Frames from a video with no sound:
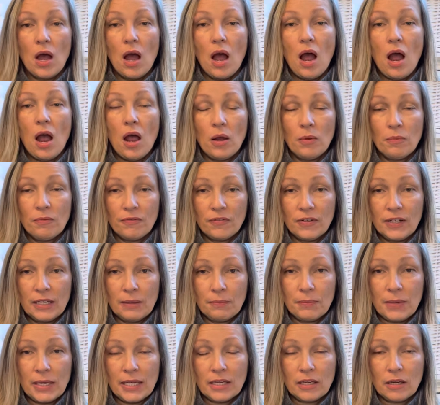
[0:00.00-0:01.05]
hopefully
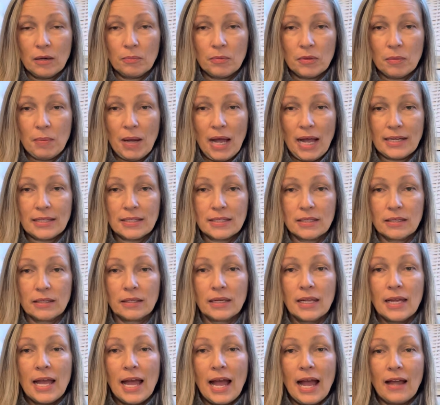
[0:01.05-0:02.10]
make up the pattern,